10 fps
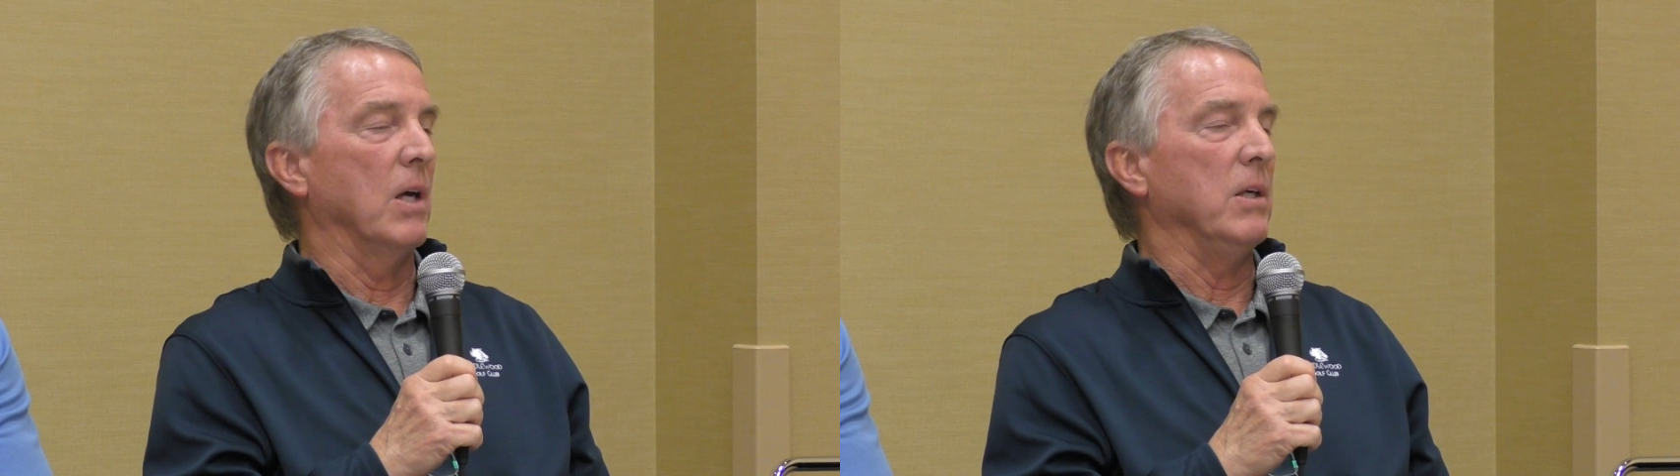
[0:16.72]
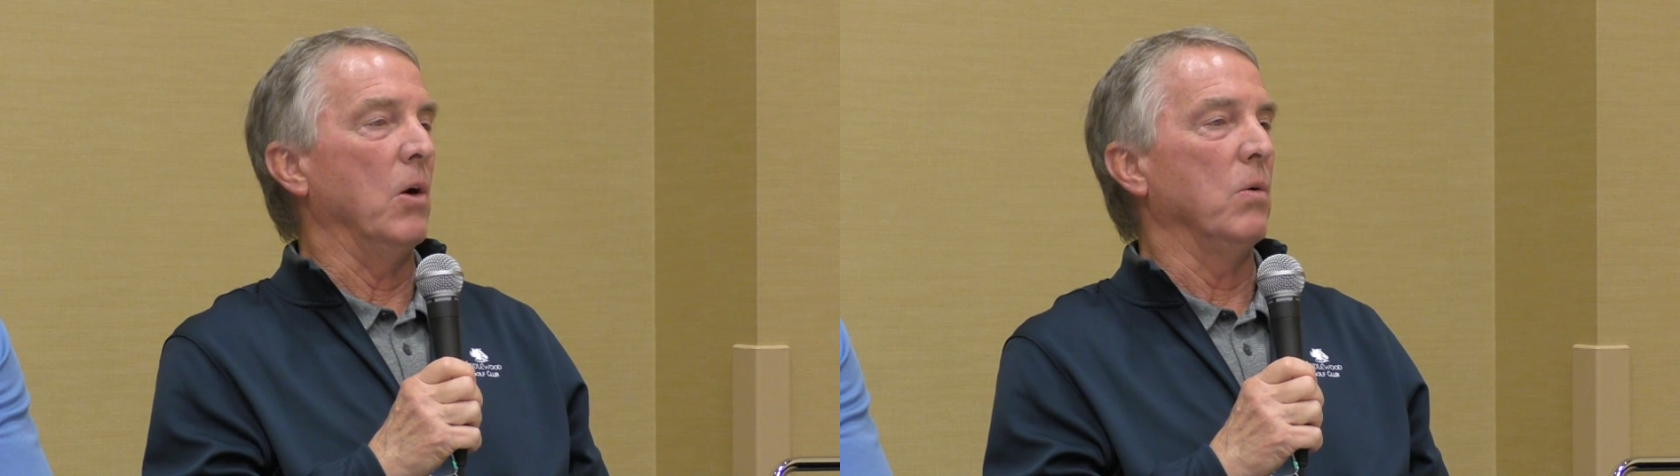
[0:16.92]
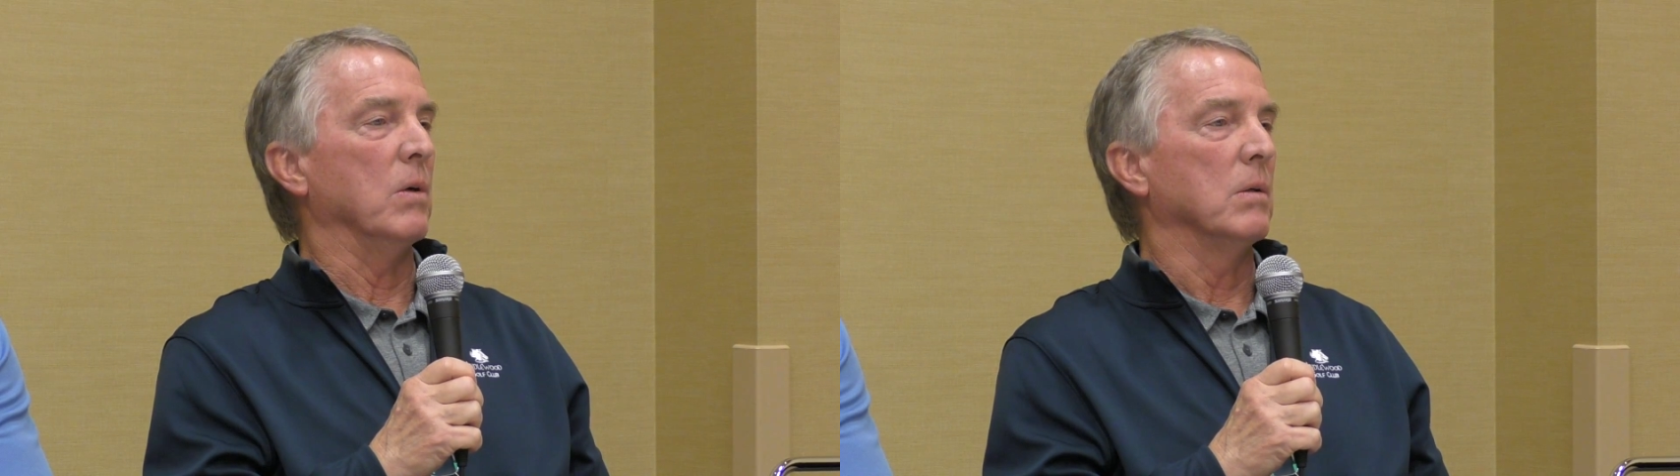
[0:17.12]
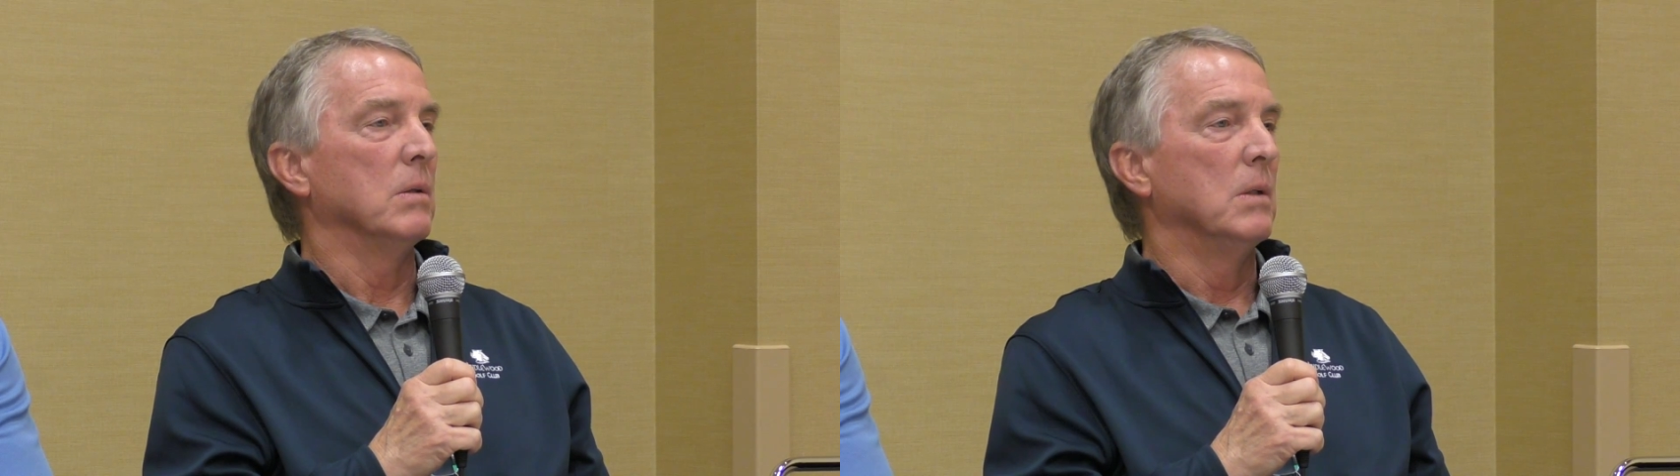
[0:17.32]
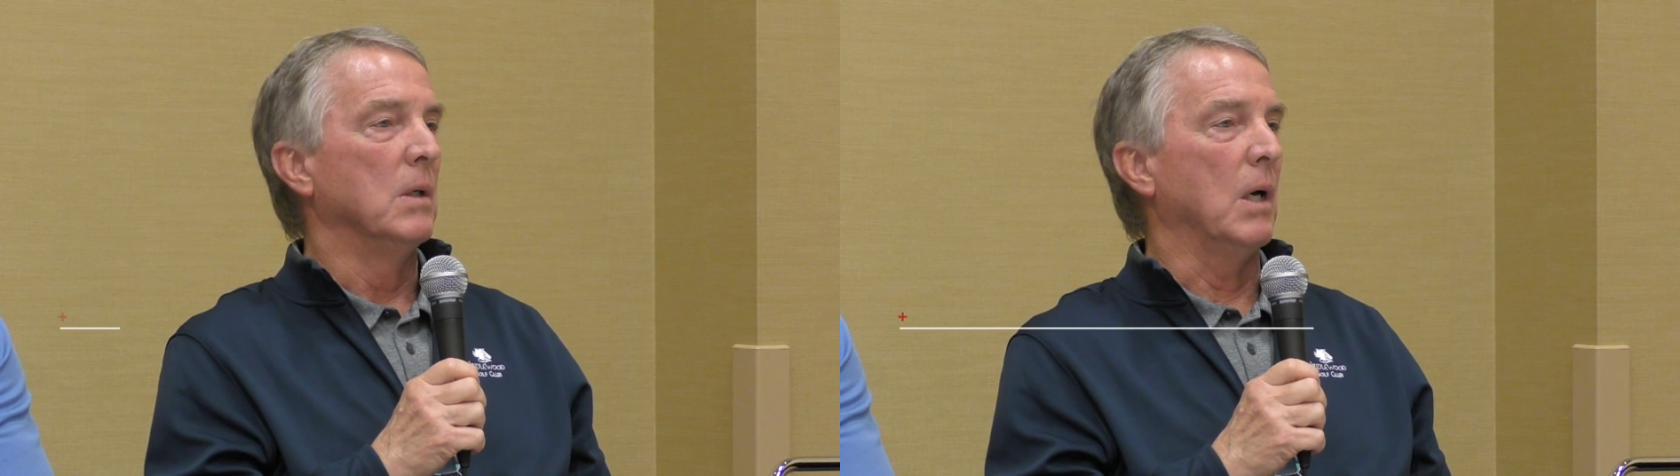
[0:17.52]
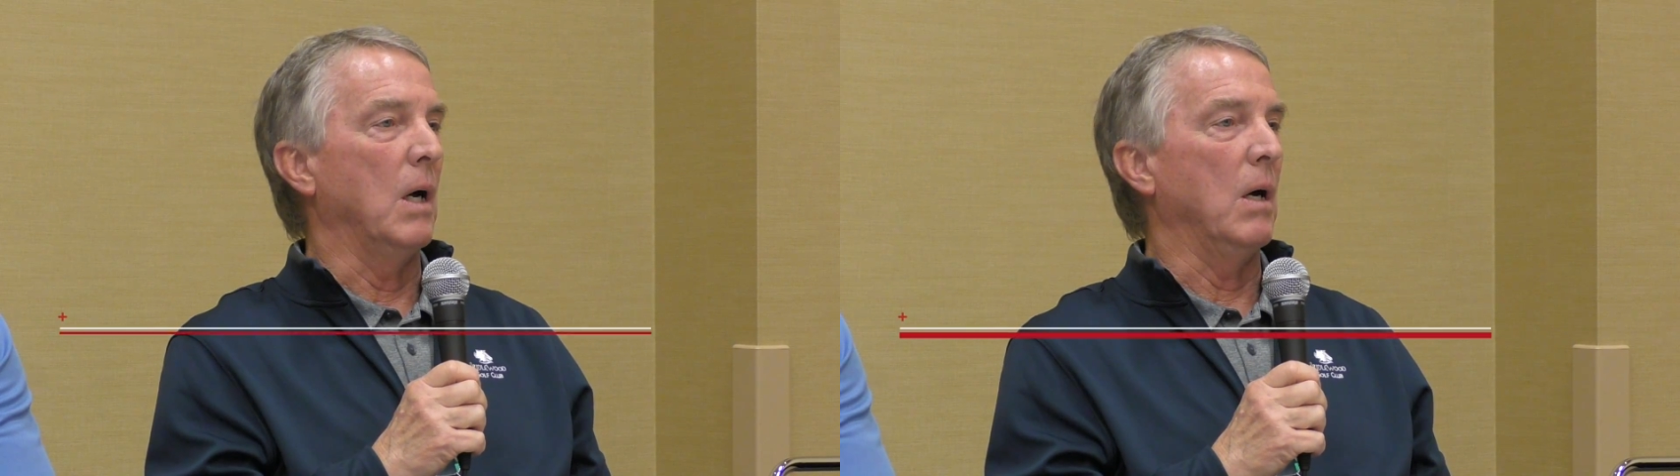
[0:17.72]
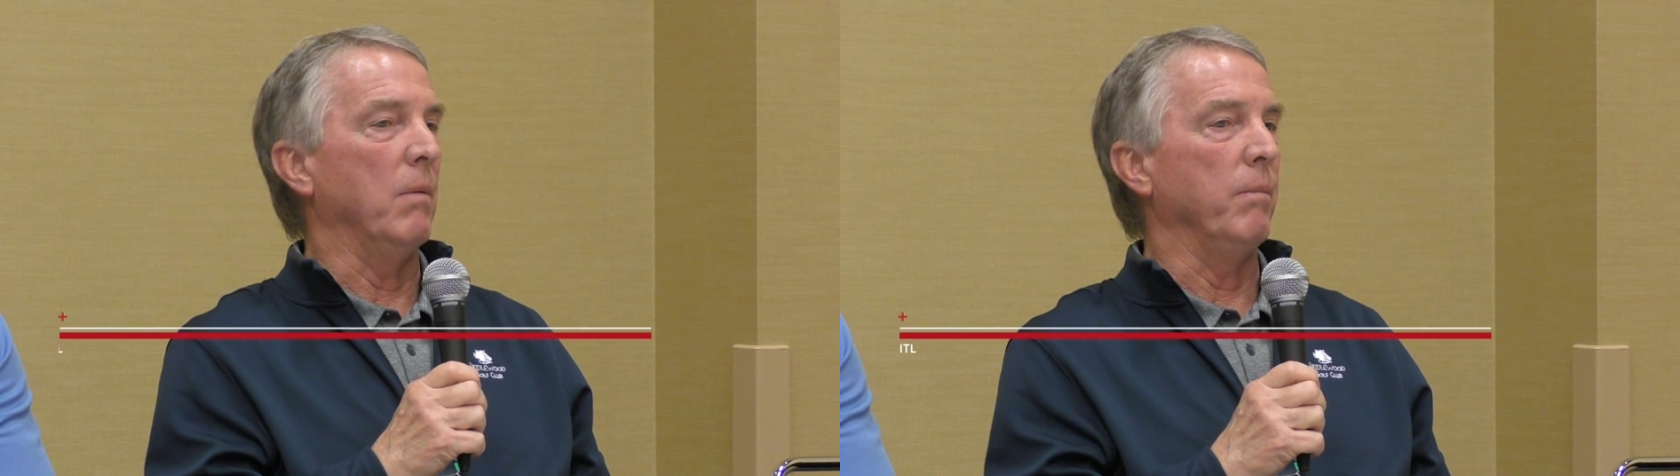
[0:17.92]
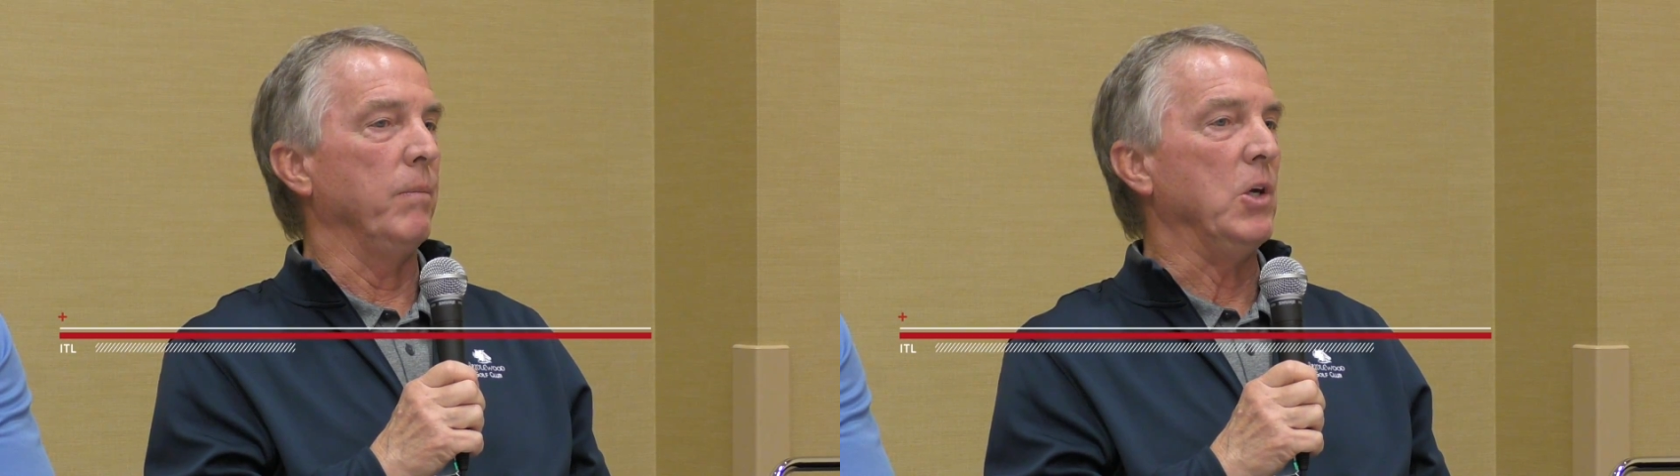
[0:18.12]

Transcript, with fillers: on the owner. Um,